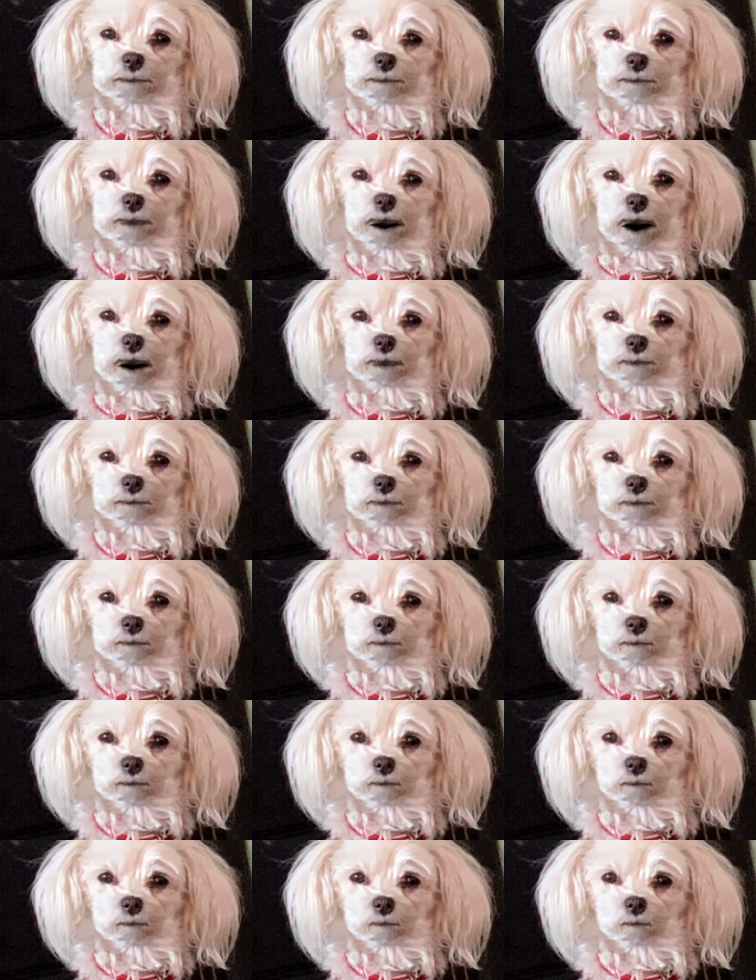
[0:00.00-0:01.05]
Well,
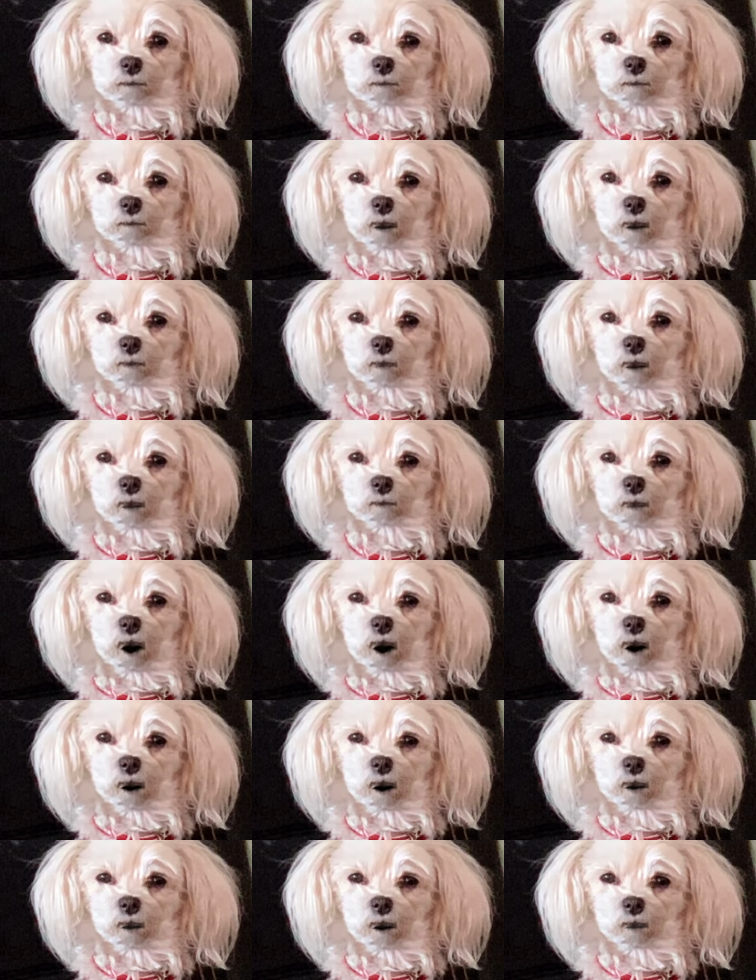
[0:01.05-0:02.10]
it
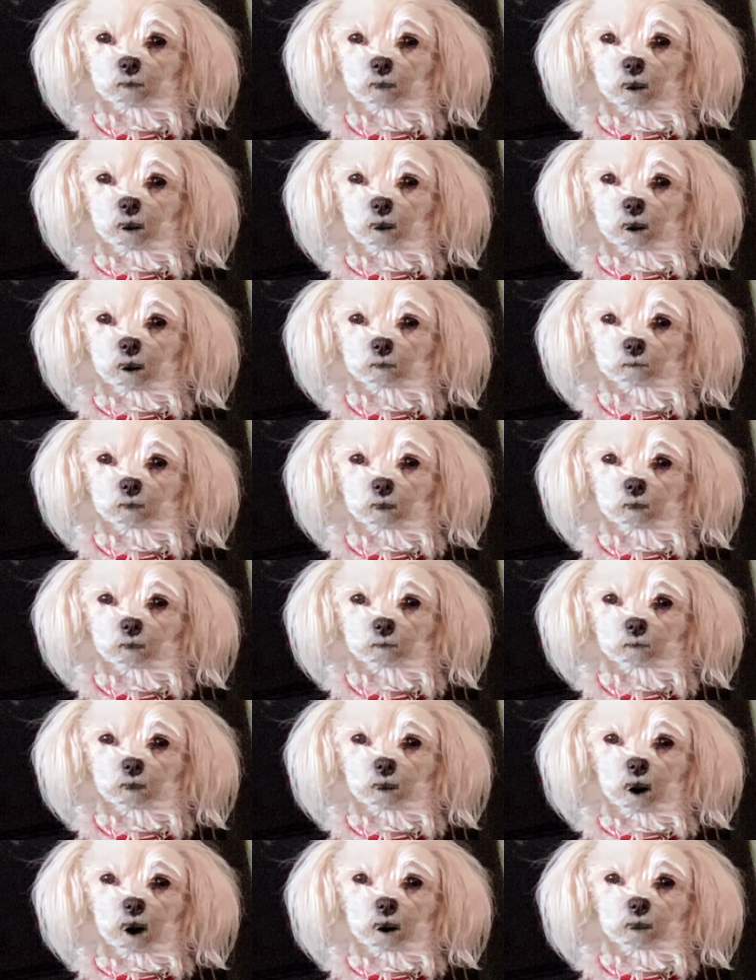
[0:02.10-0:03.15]
startled me so much I
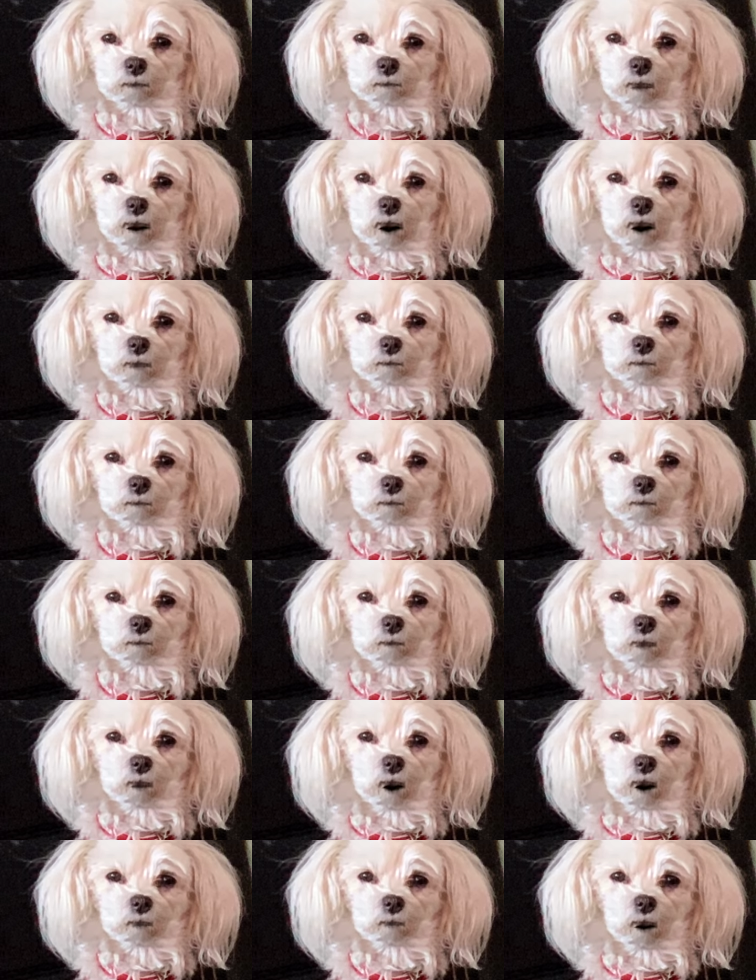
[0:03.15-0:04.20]
jumped up
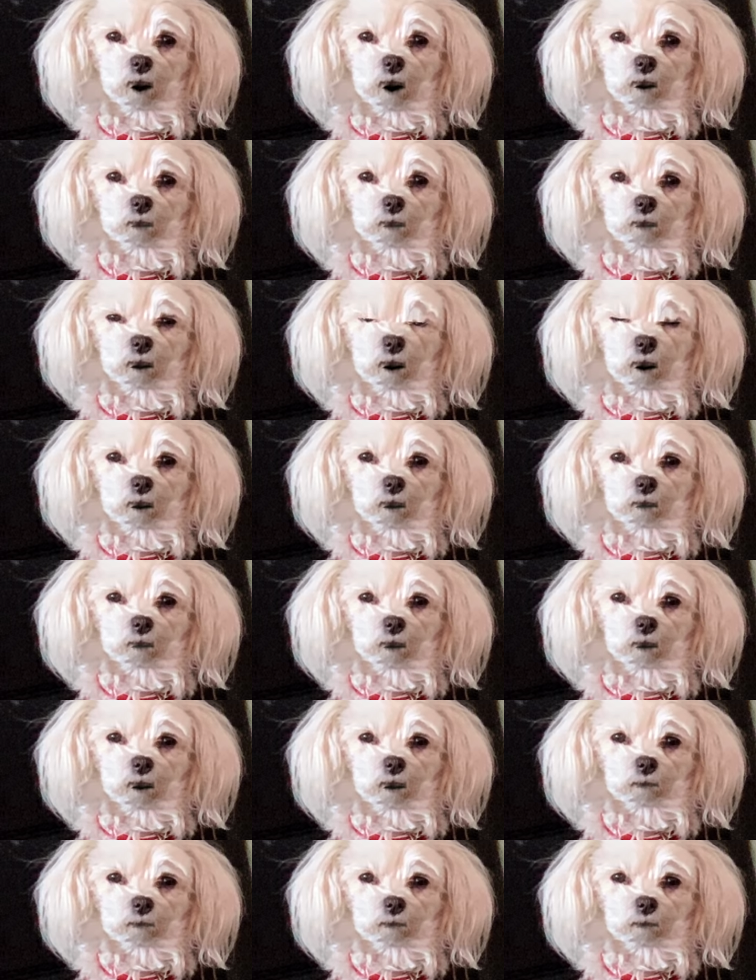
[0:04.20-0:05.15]
and I turned around and I